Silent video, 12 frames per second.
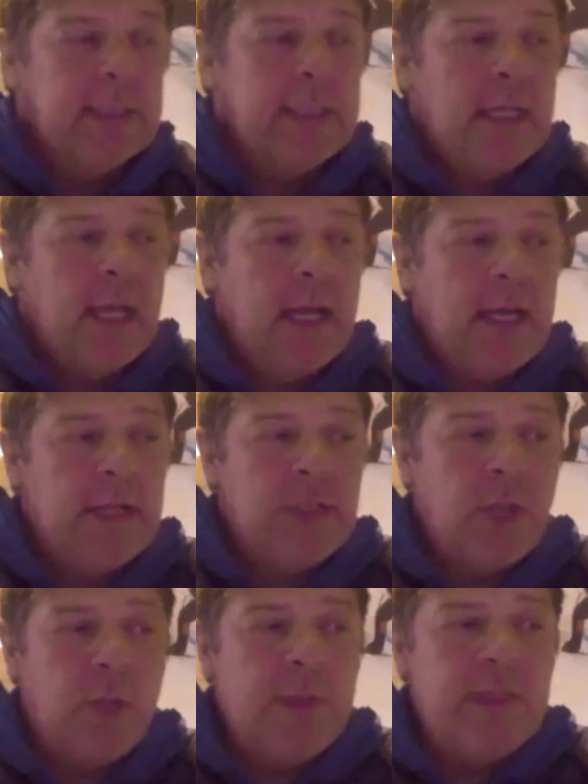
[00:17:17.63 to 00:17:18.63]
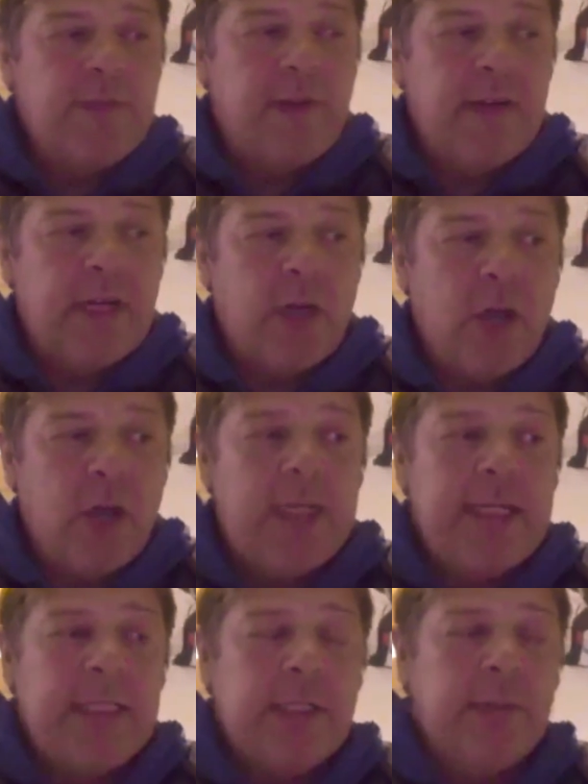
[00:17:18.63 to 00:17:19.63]
And Tom is very
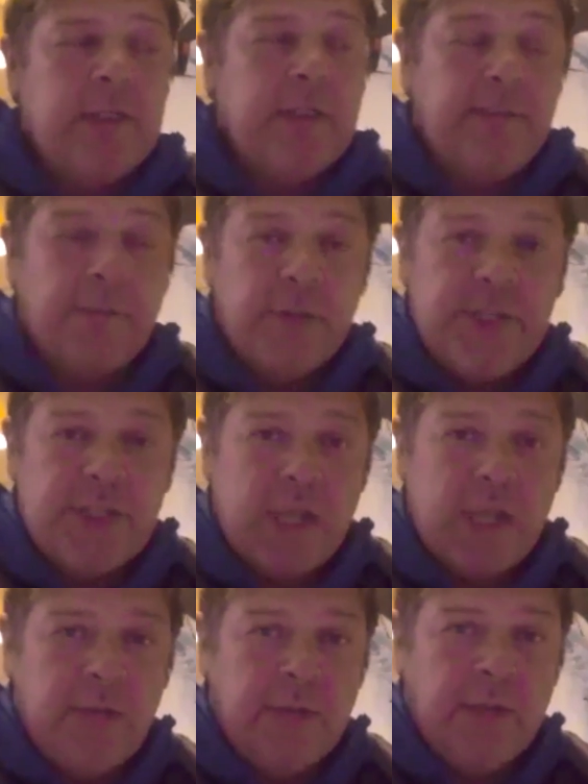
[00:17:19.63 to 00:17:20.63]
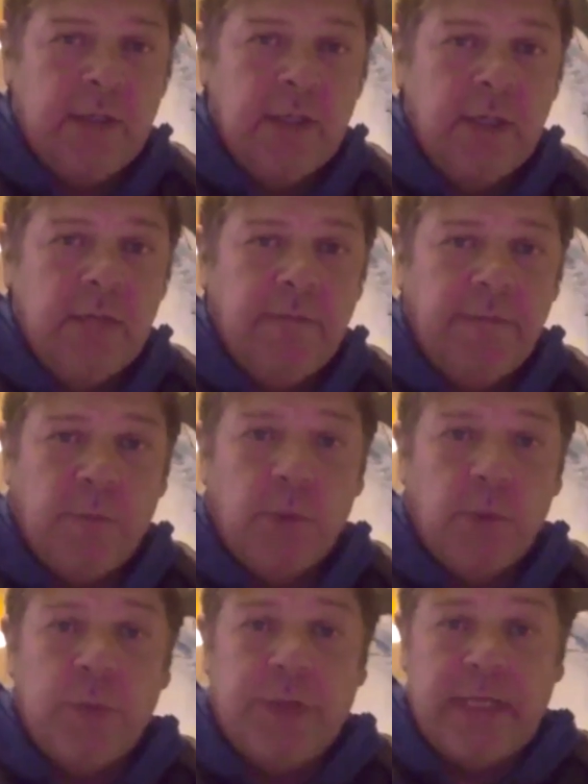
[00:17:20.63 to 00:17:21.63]
kindly doing the voiceover
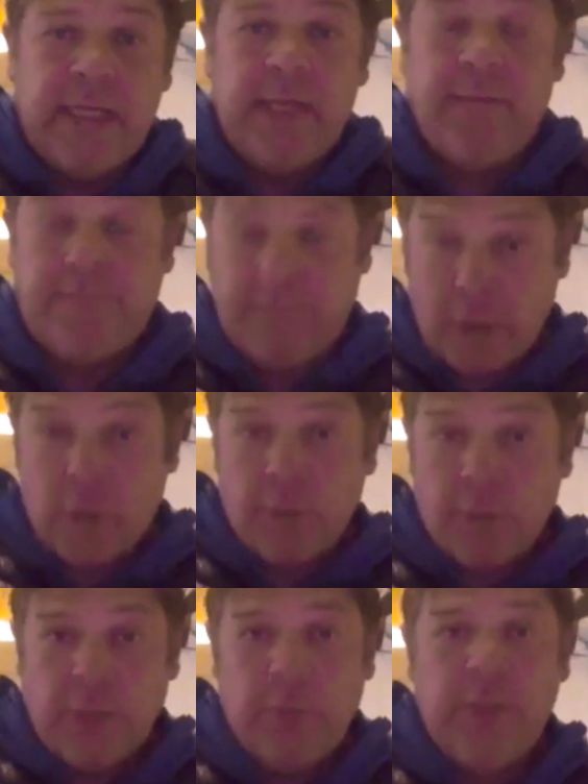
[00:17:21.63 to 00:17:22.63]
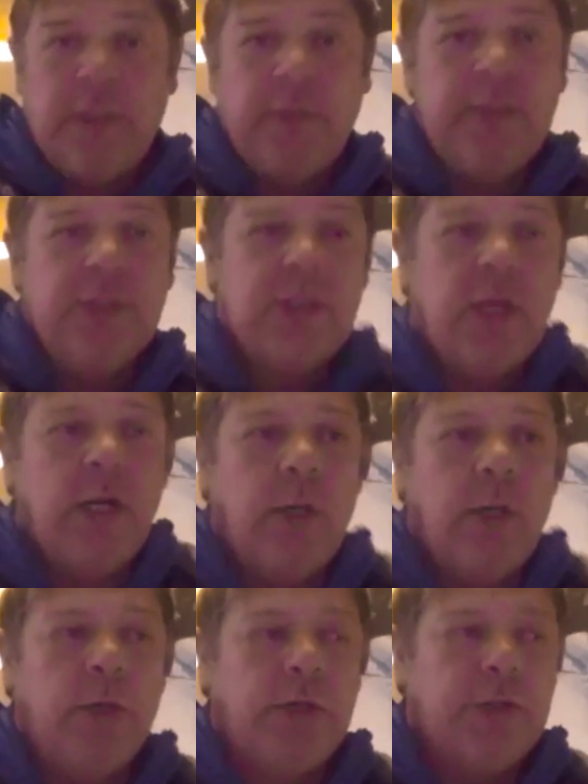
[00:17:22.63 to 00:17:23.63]
for the film that we're doing, Solo
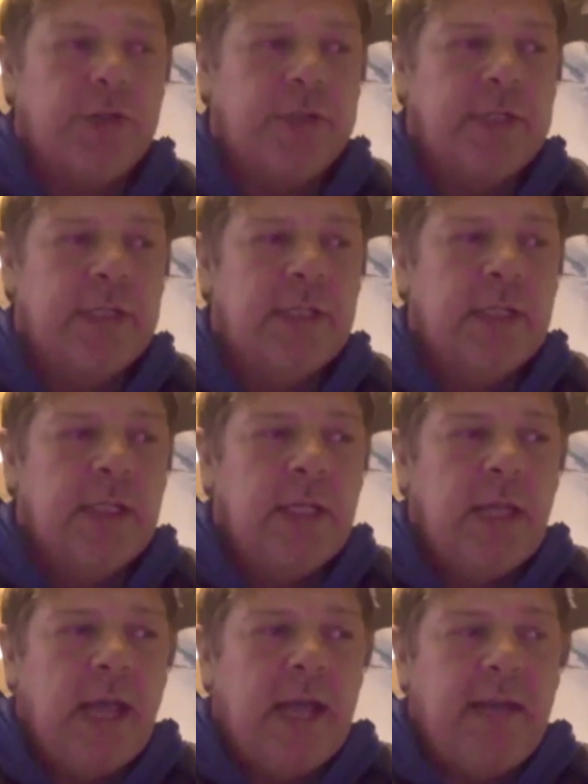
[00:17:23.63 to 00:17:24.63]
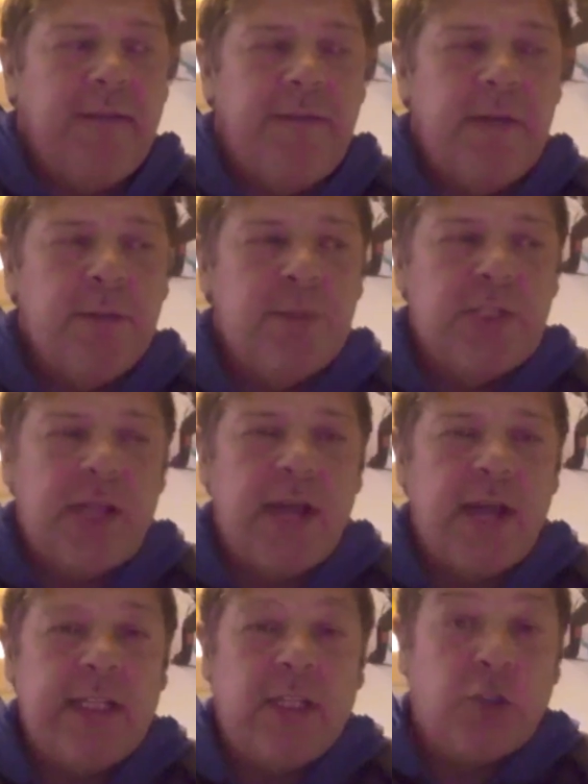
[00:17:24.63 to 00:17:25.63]
100. And the film
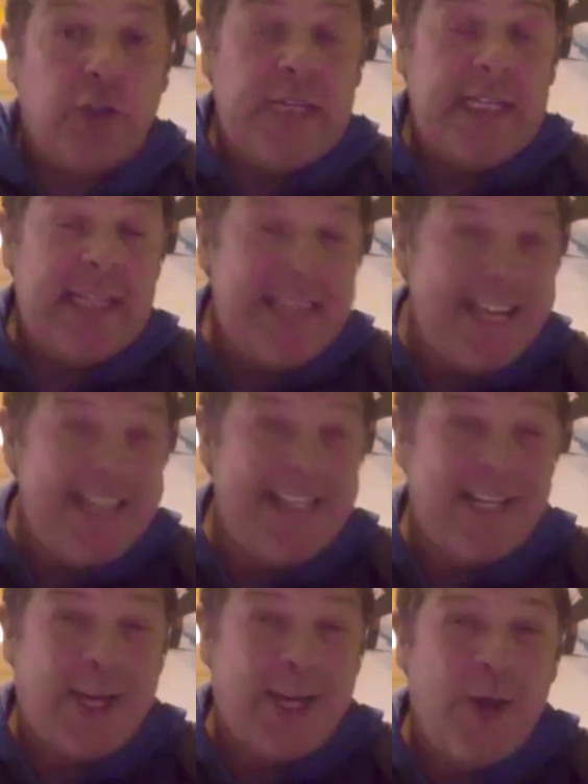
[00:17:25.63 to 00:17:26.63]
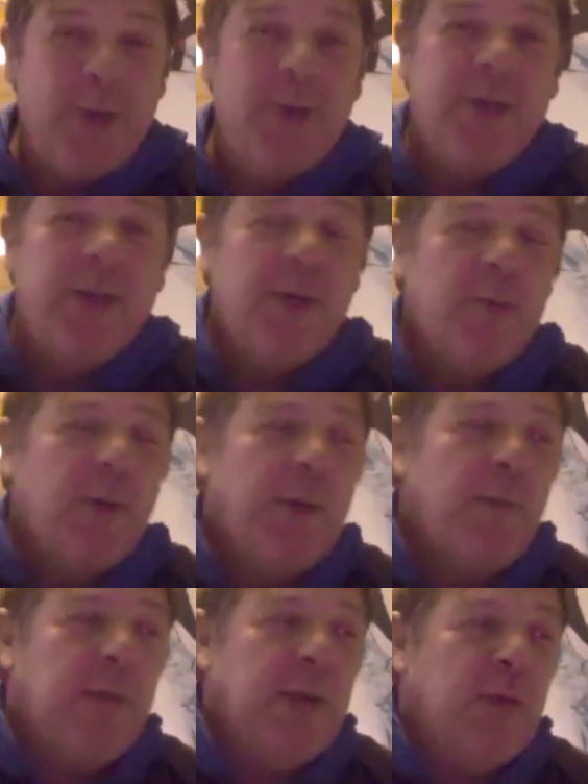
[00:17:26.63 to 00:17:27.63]
started 3 years ago when
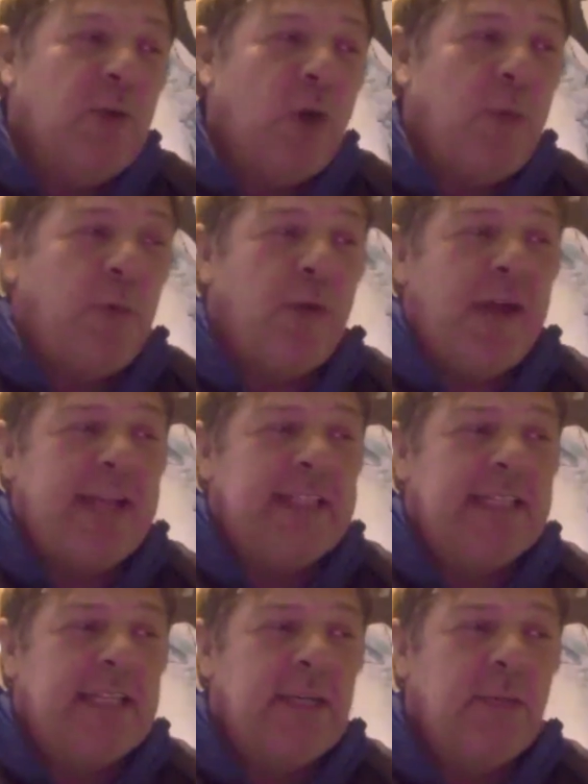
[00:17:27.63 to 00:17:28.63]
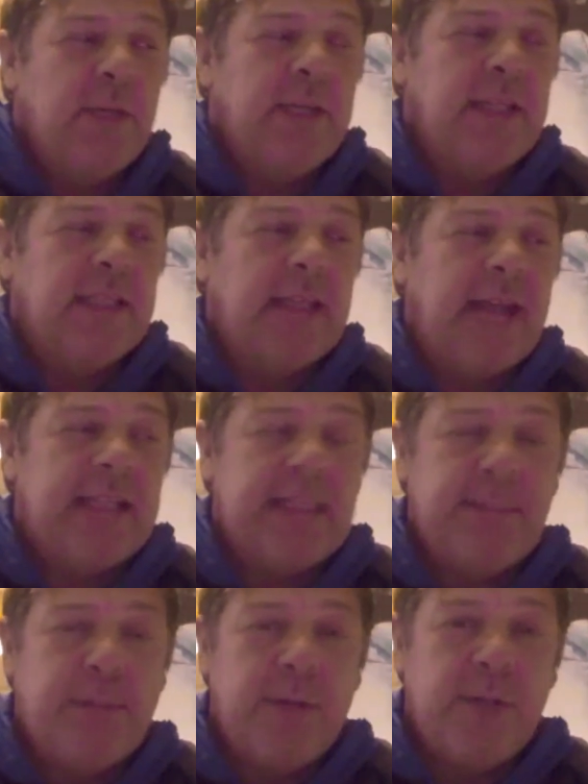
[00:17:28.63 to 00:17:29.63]
we were operating with
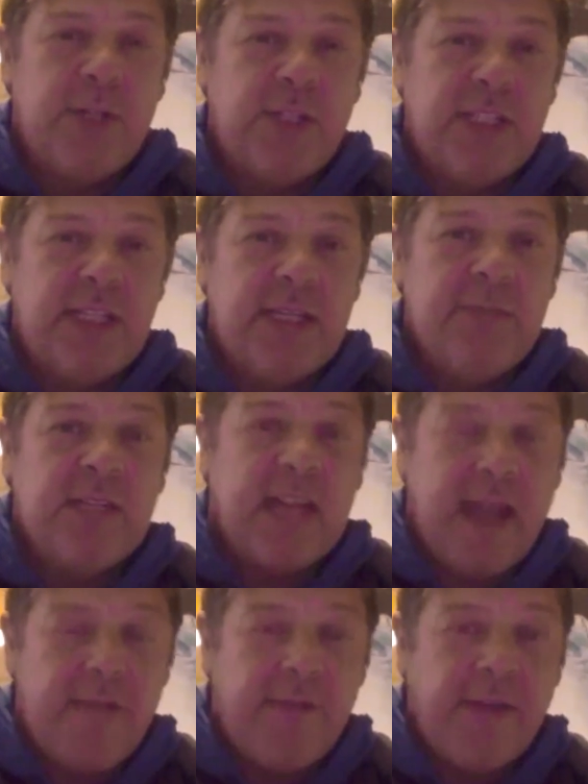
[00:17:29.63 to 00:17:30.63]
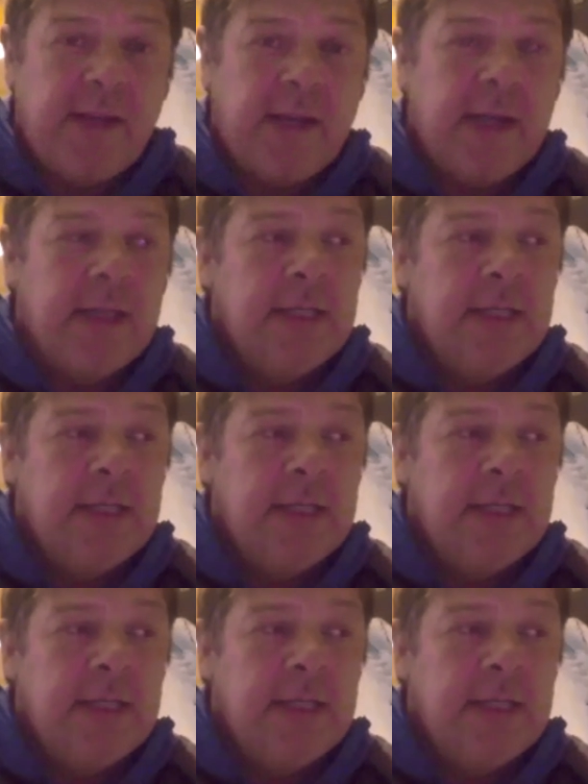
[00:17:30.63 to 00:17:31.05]
anti-poaching teams in Africa,